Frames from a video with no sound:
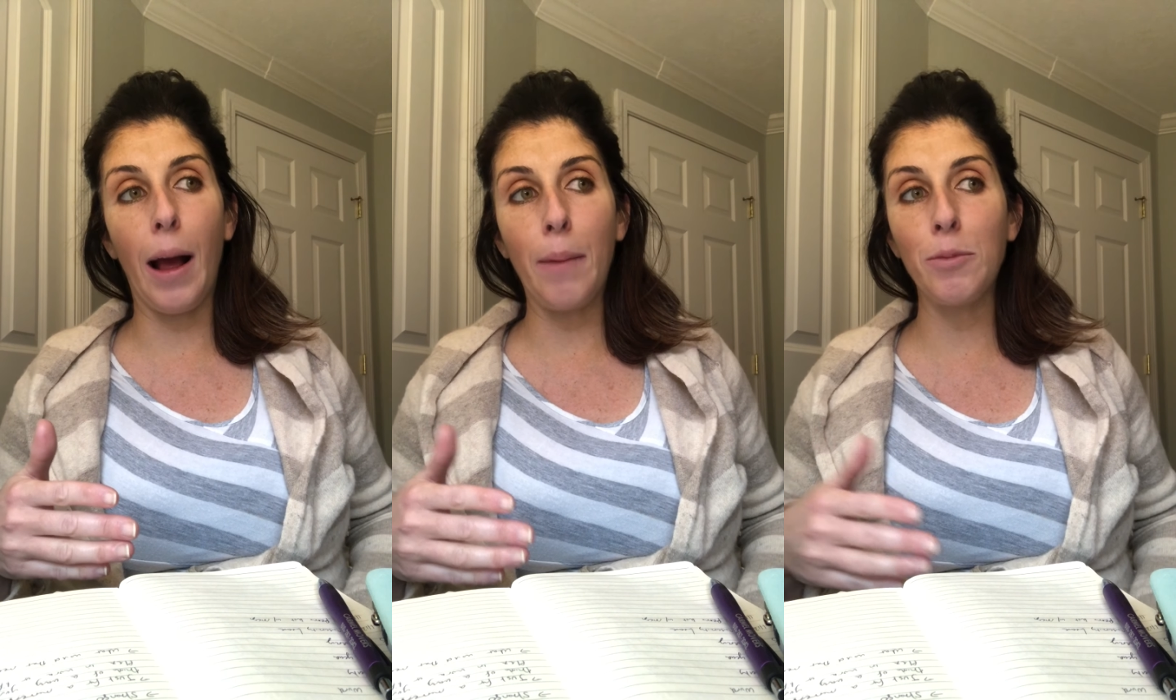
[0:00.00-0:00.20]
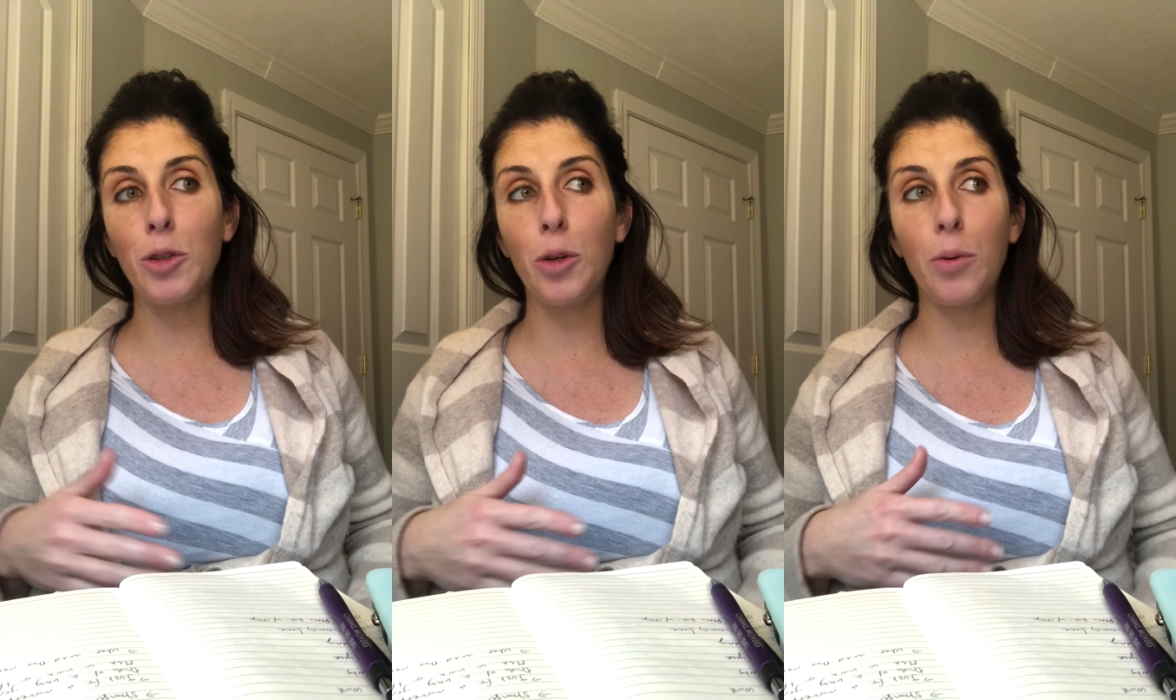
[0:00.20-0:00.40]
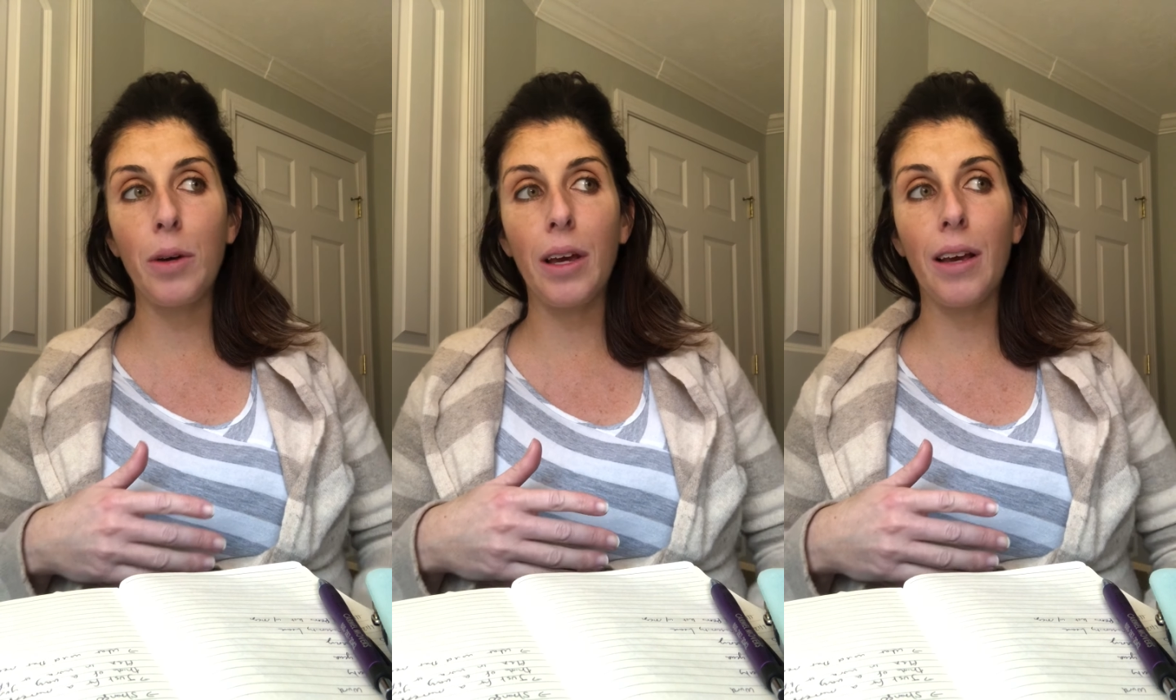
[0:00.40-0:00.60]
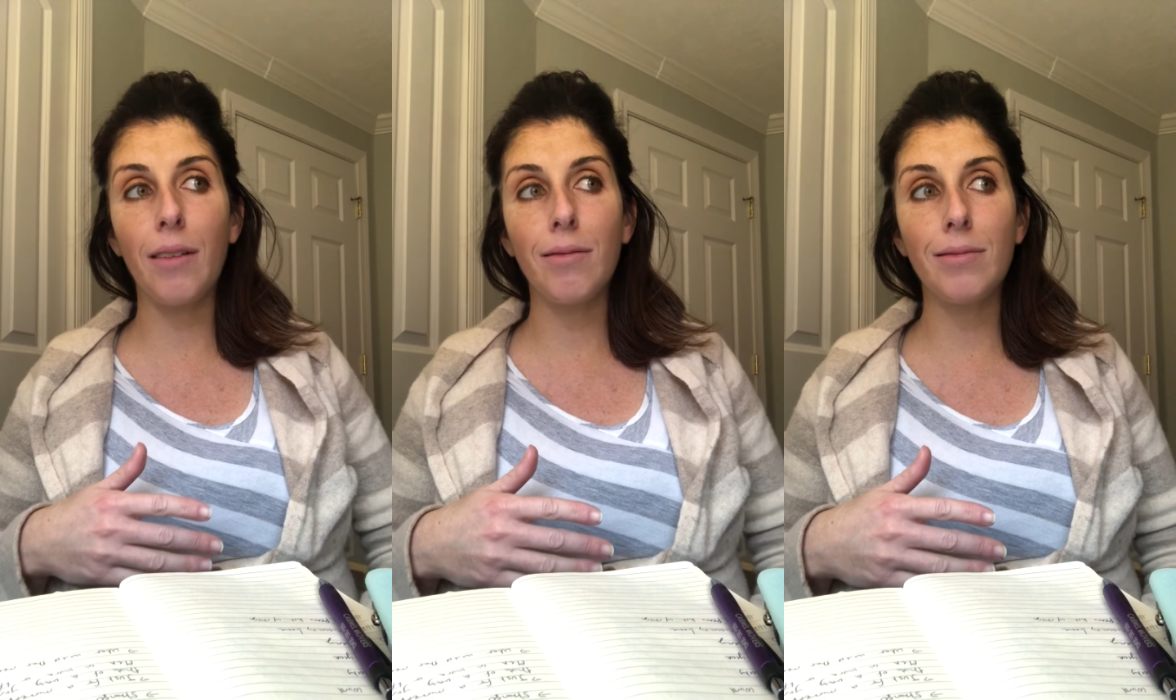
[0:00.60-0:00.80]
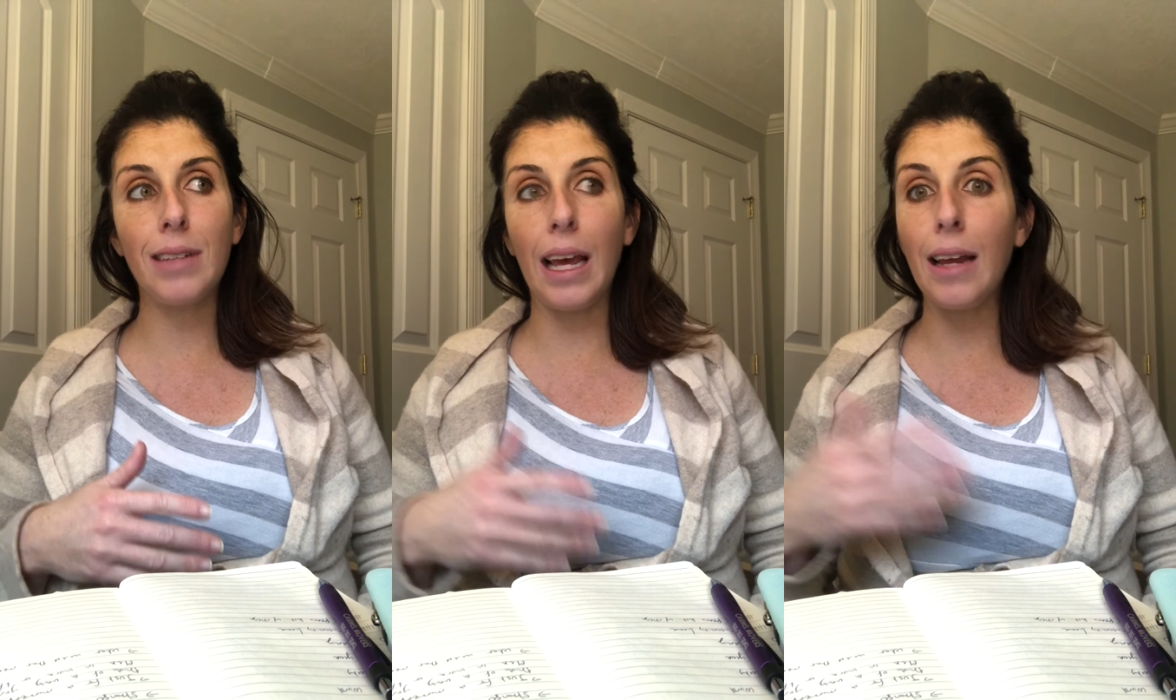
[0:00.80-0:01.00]
I'm
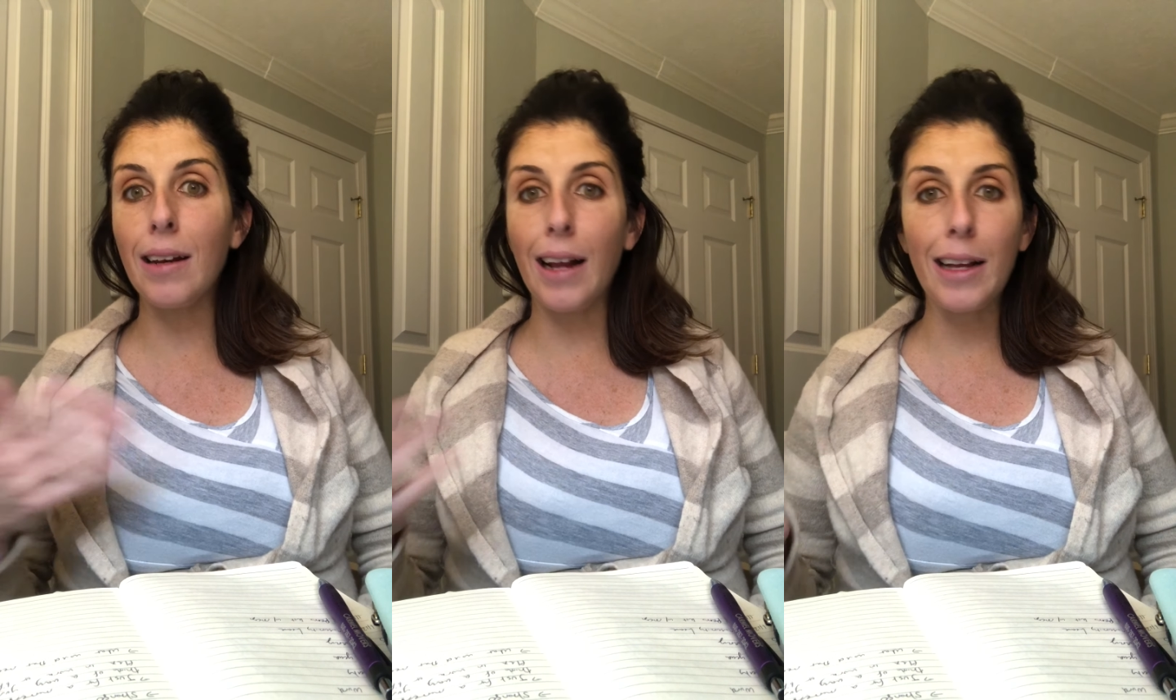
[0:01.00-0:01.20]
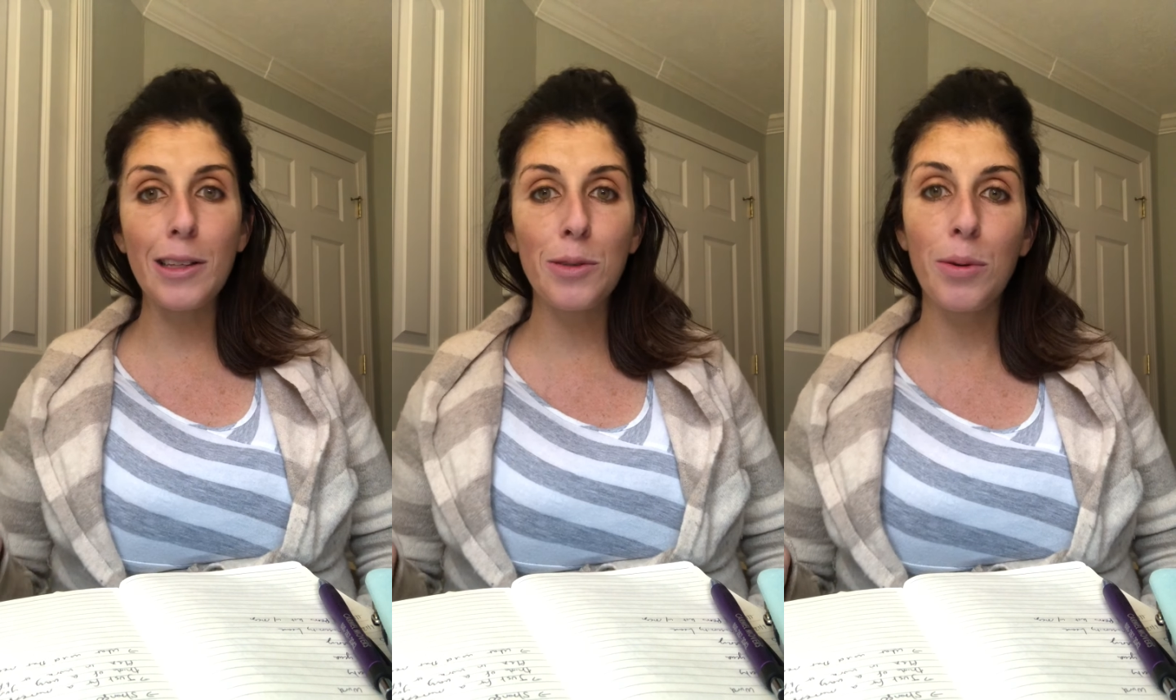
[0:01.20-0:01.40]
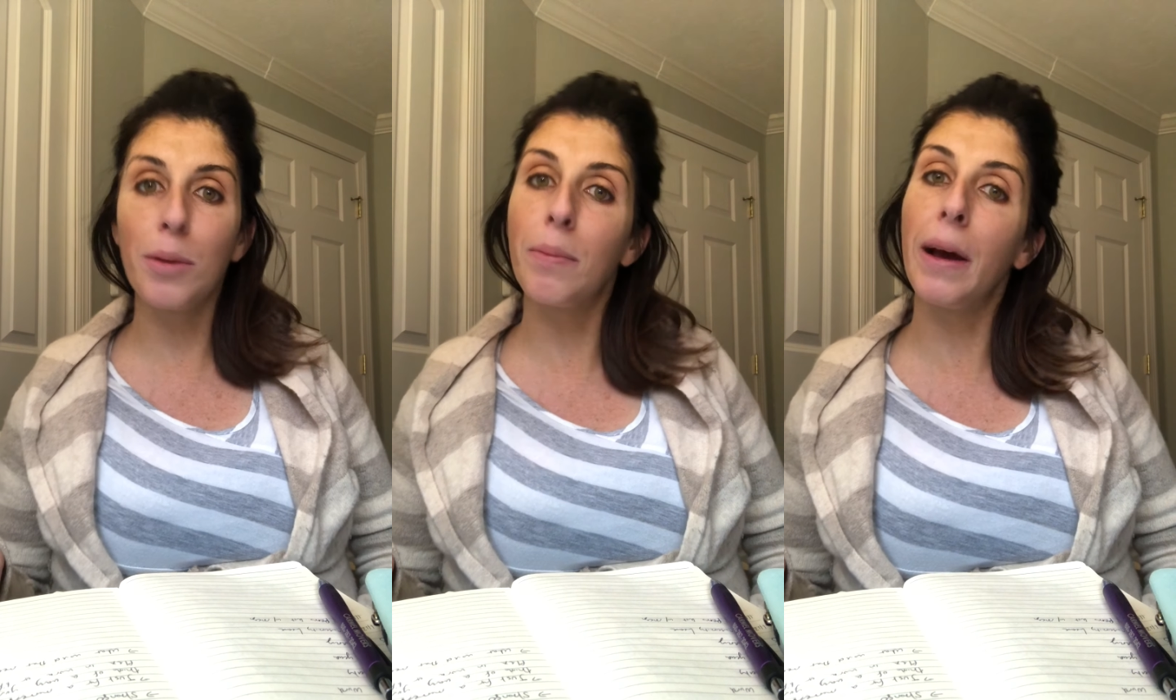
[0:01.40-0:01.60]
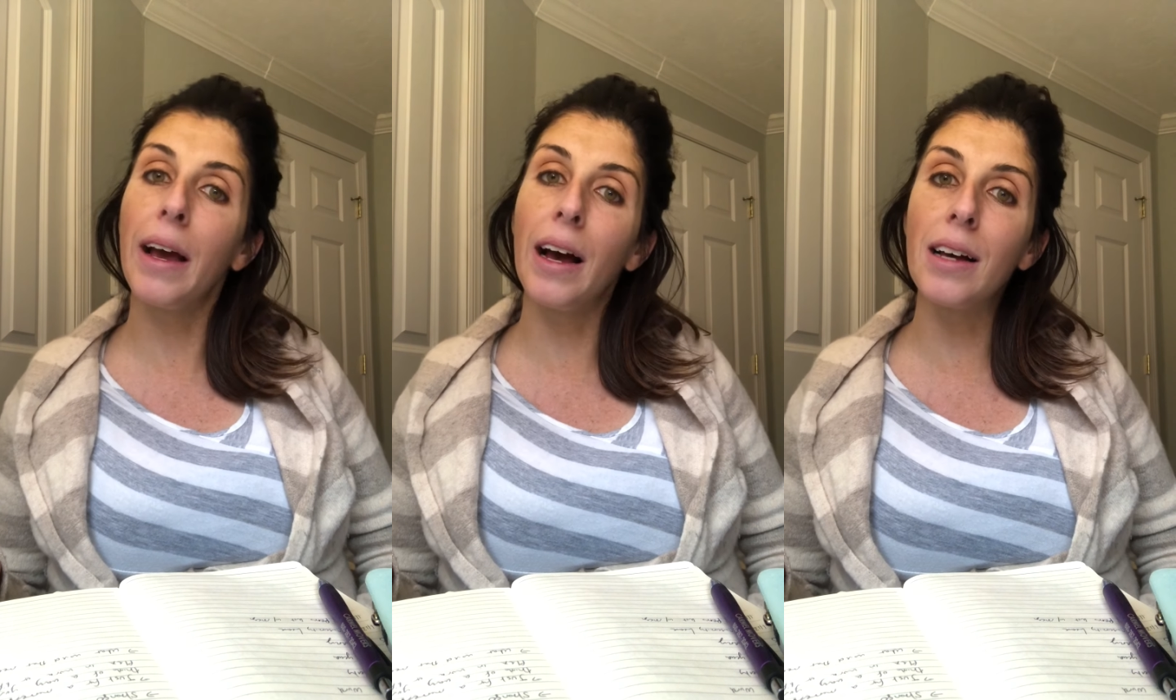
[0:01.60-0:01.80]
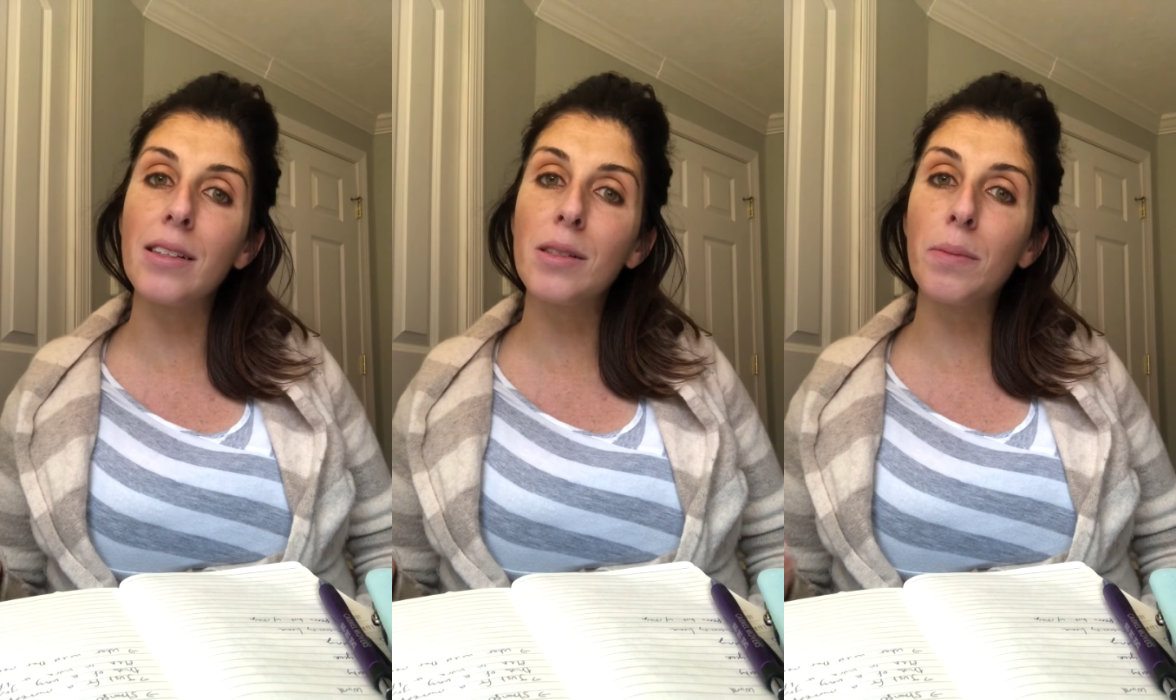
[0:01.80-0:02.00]
doing date nights with my
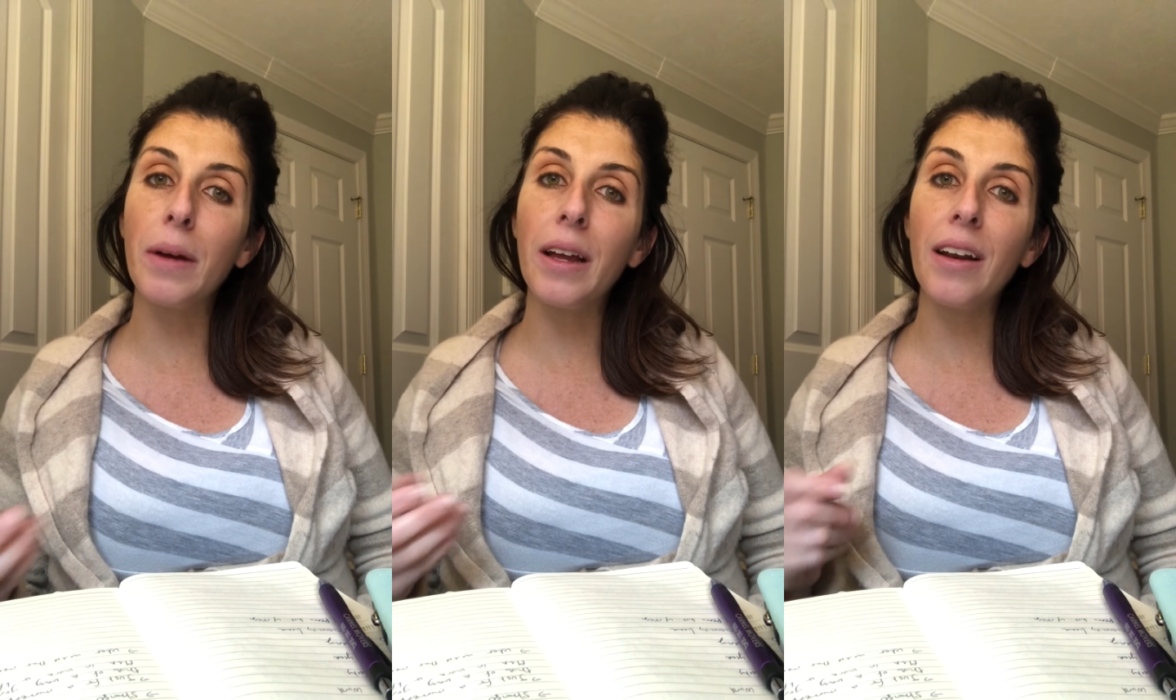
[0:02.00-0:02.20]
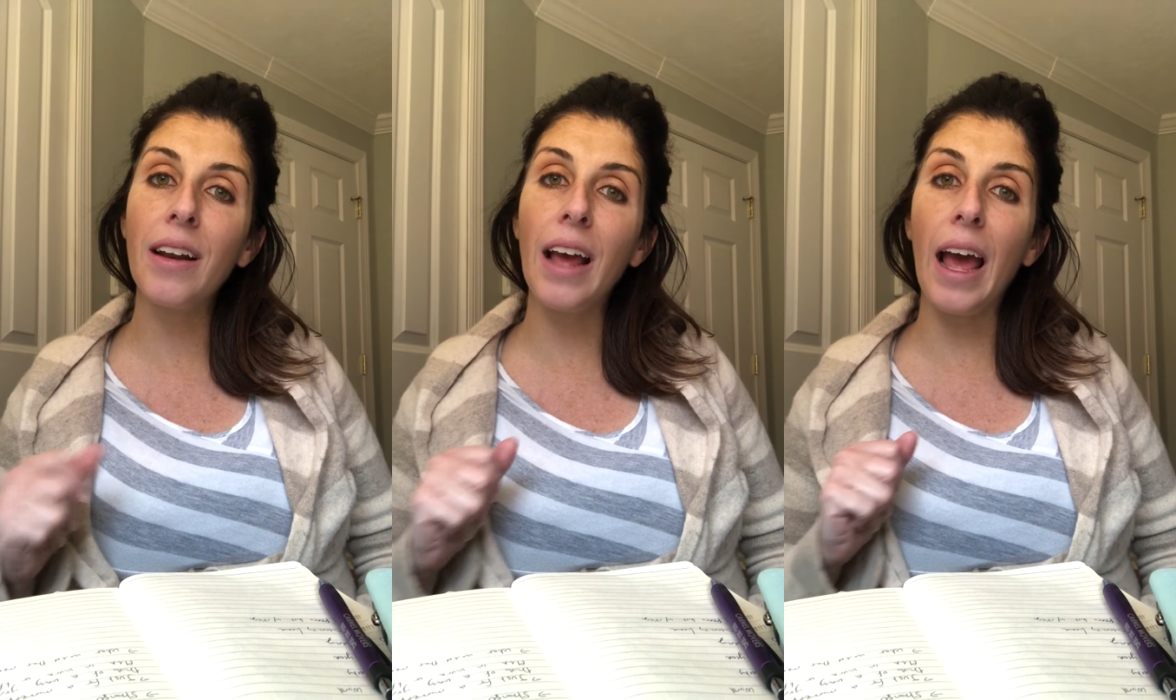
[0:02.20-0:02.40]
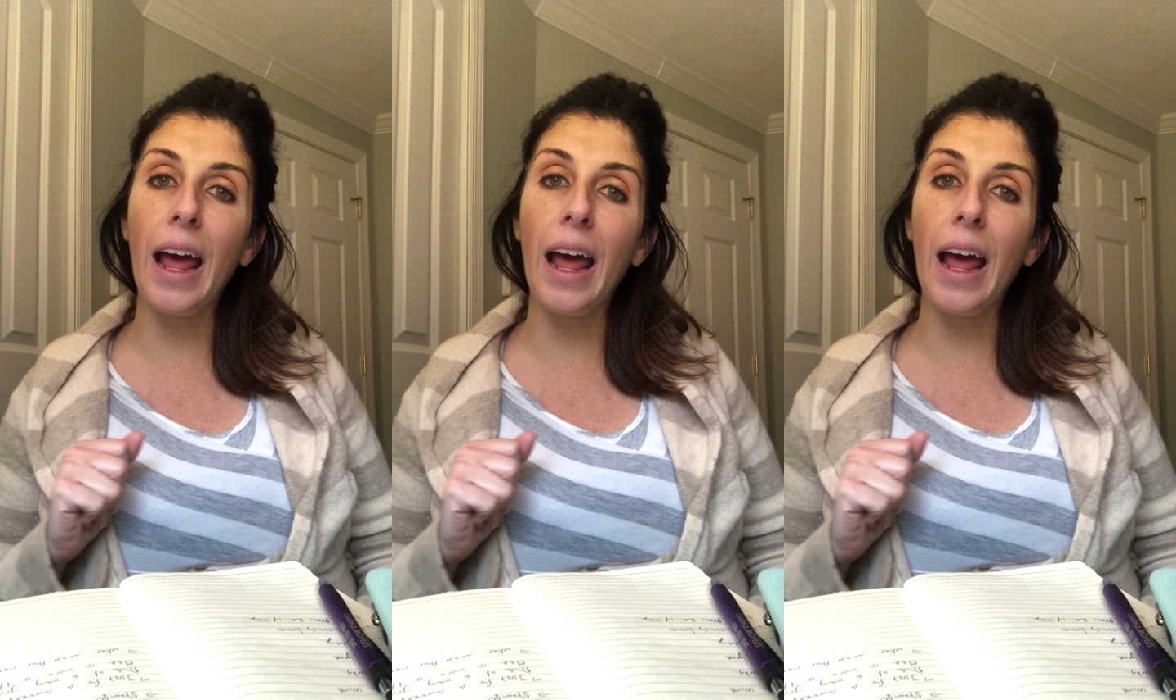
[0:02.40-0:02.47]
husband,